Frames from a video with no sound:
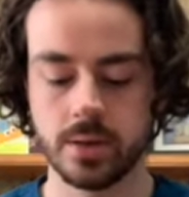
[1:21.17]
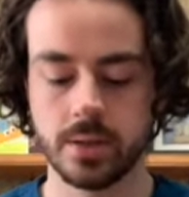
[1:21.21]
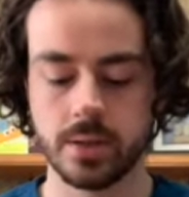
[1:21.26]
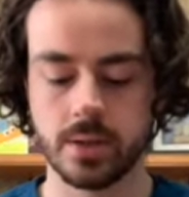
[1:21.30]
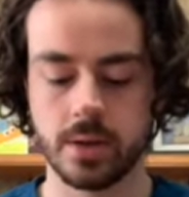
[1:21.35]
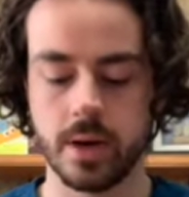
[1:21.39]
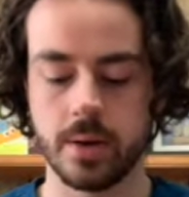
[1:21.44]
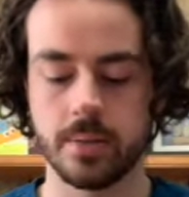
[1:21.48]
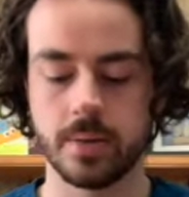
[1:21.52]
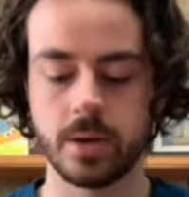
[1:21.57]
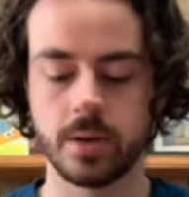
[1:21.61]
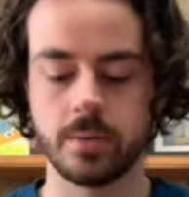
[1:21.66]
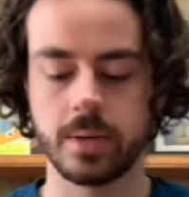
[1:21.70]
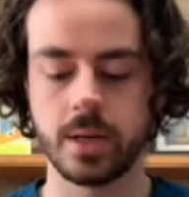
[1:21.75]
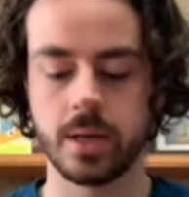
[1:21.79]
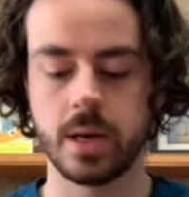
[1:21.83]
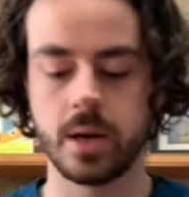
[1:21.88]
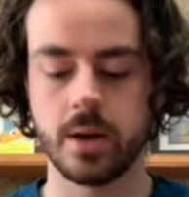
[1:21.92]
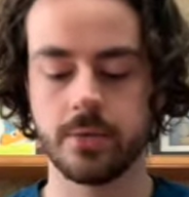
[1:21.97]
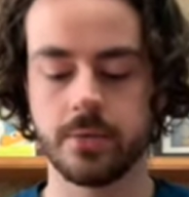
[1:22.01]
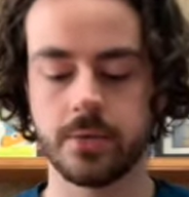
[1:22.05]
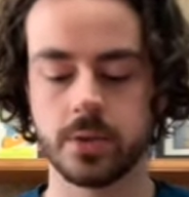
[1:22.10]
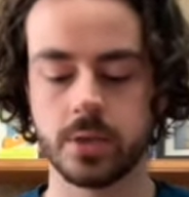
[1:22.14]
so I'm going to be
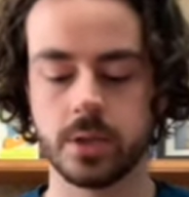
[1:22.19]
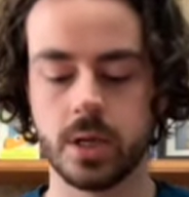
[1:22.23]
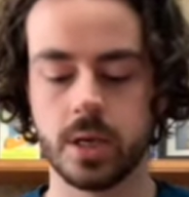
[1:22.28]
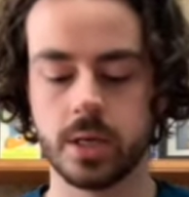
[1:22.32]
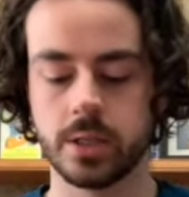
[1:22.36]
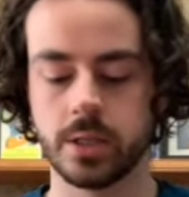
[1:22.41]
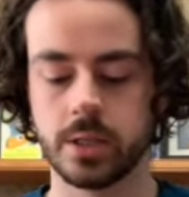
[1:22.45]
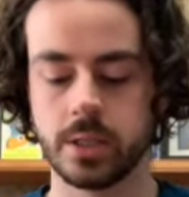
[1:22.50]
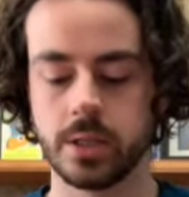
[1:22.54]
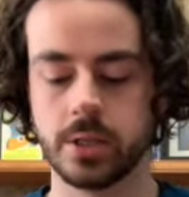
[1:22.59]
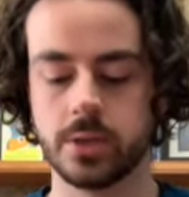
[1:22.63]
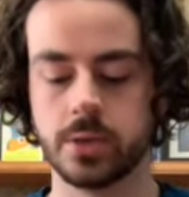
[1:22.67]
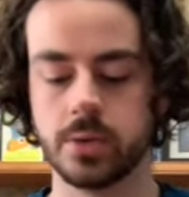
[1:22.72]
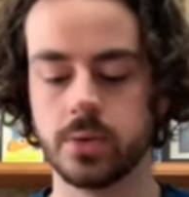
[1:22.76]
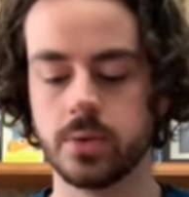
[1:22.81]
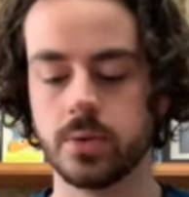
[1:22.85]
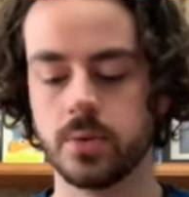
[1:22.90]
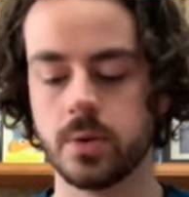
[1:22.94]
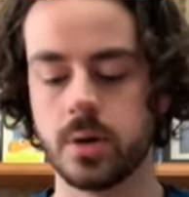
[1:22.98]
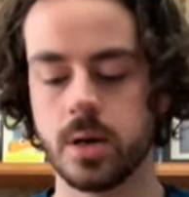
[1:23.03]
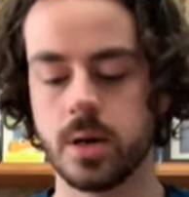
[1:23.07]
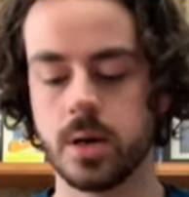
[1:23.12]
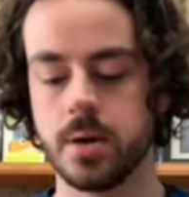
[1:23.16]
careful not
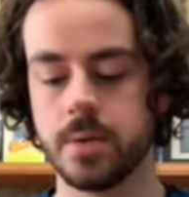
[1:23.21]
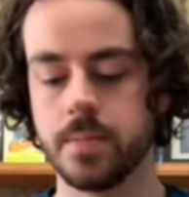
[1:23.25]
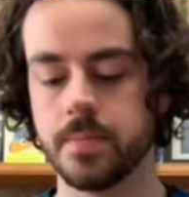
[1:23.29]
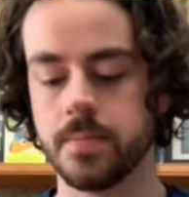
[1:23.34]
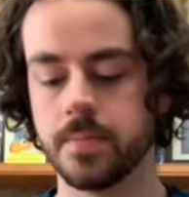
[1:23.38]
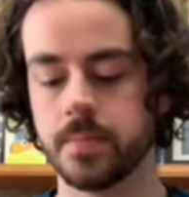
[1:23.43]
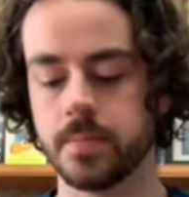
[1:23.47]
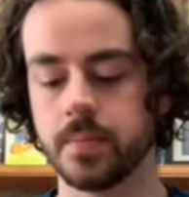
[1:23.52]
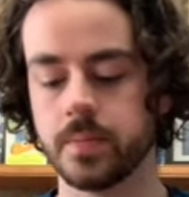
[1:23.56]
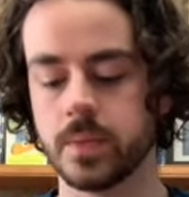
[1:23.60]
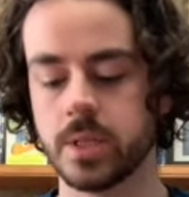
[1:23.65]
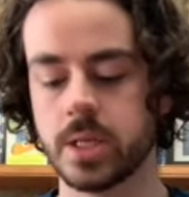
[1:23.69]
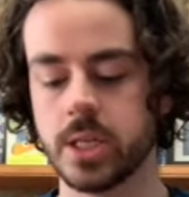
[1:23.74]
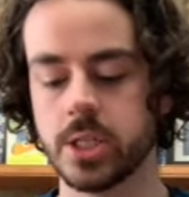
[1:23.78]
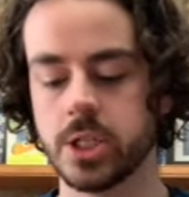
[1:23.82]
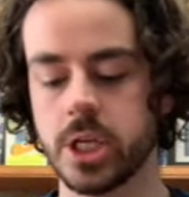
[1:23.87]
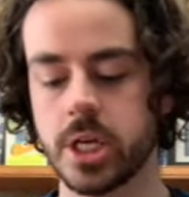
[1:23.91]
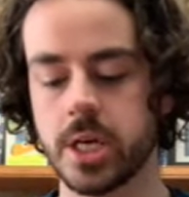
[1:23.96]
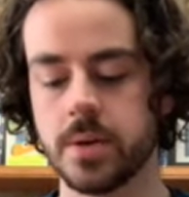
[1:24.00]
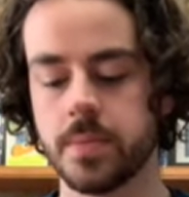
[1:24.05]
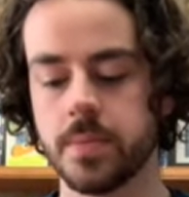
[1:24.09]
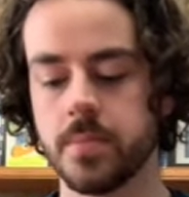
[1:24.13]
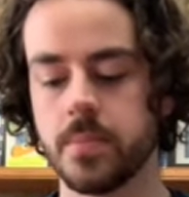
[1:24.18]
to touch
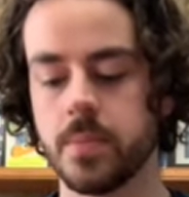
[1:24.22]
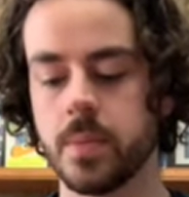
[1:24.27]
it.